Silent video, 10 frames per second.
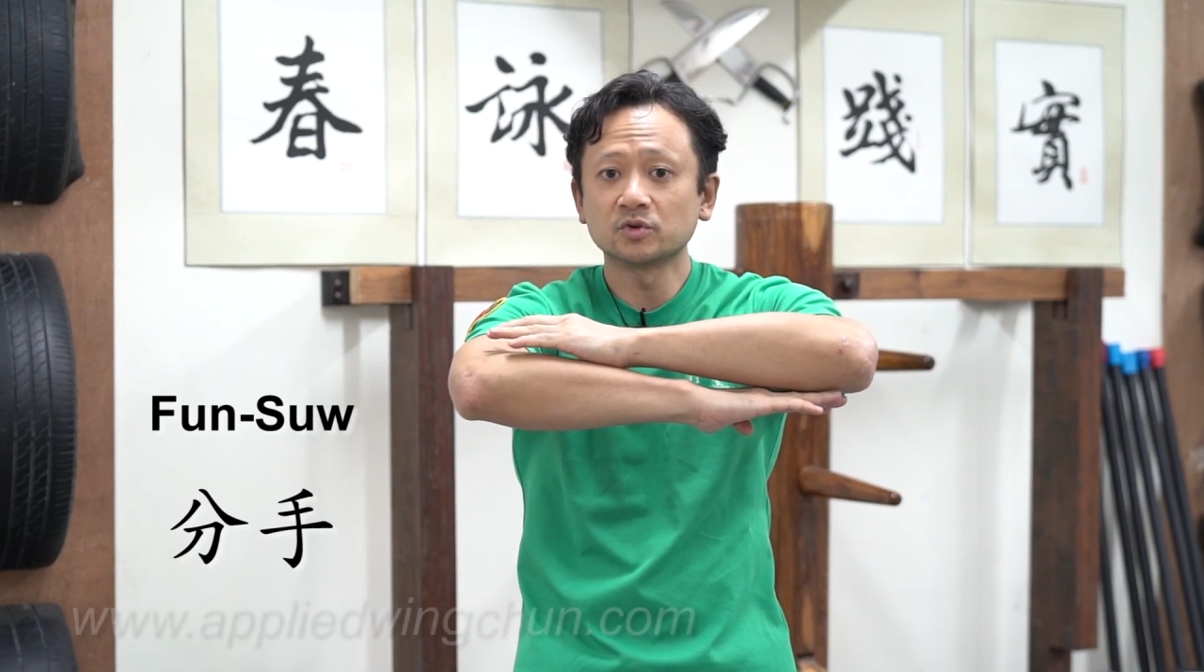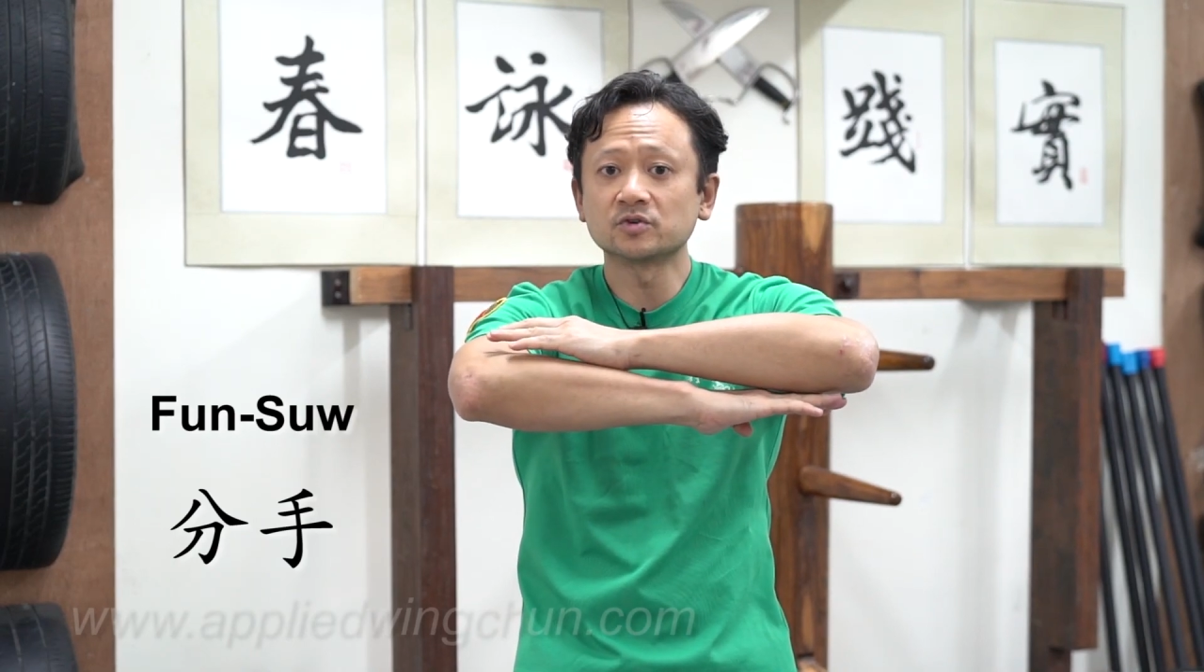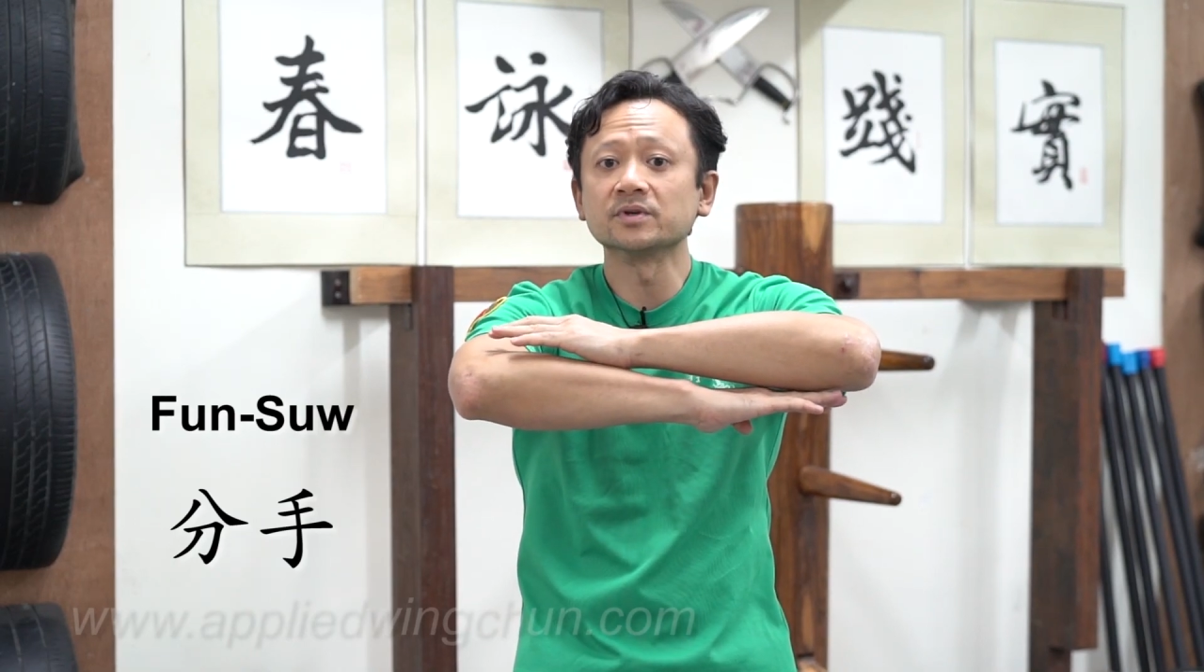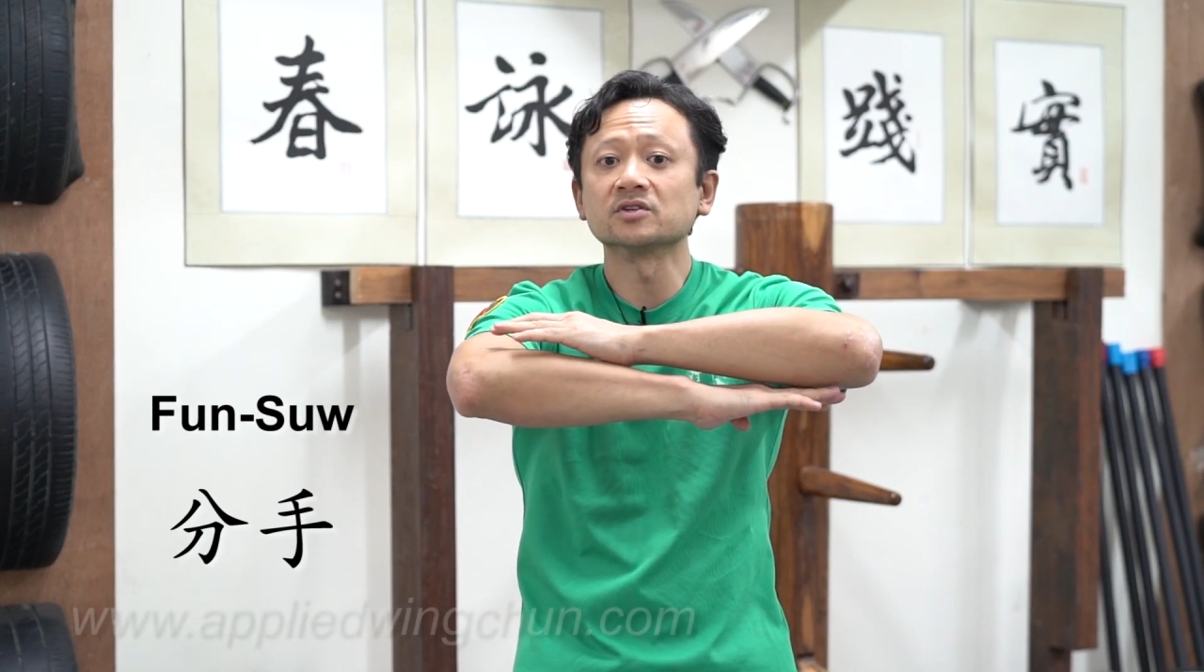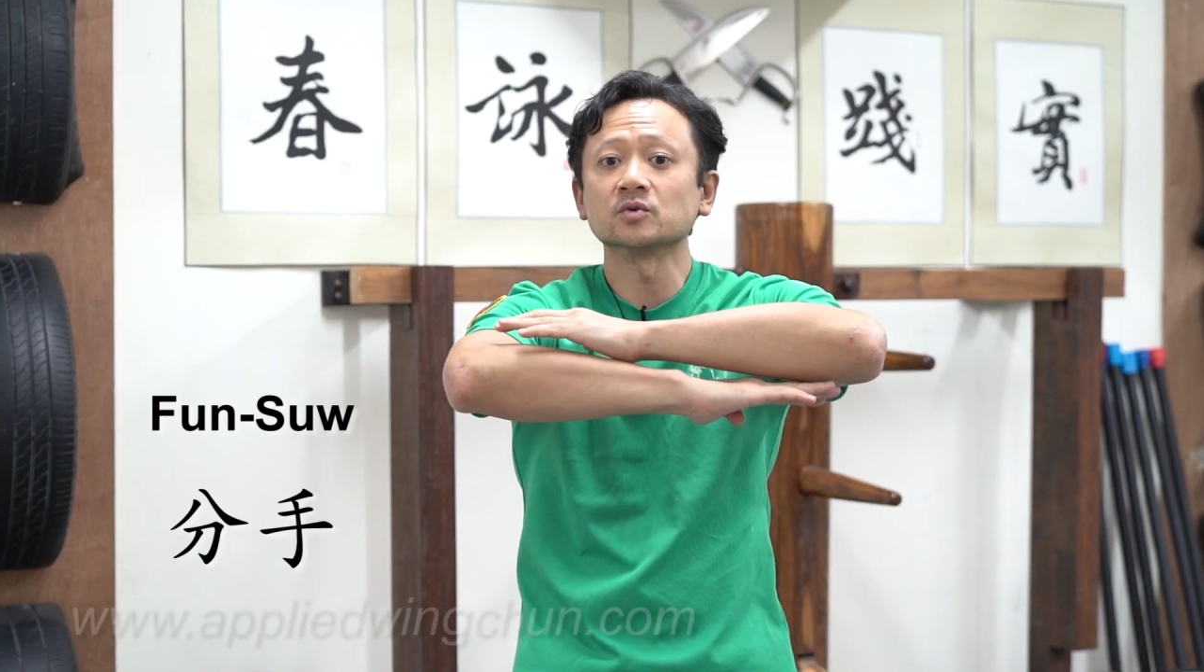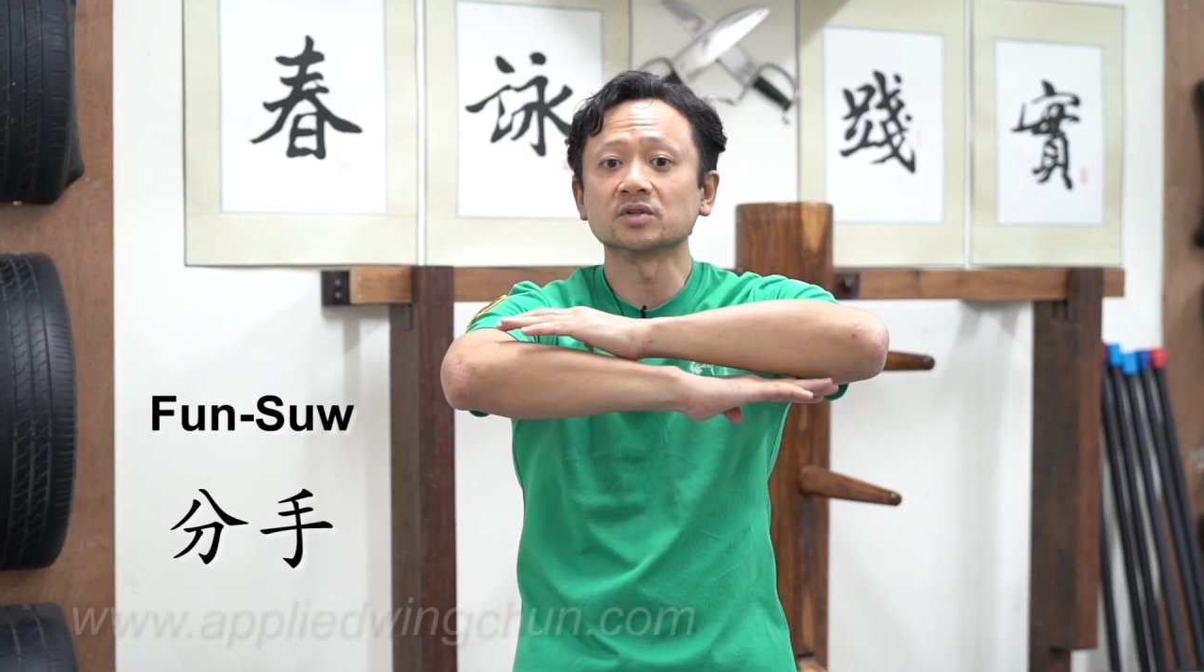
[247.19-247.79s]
which means to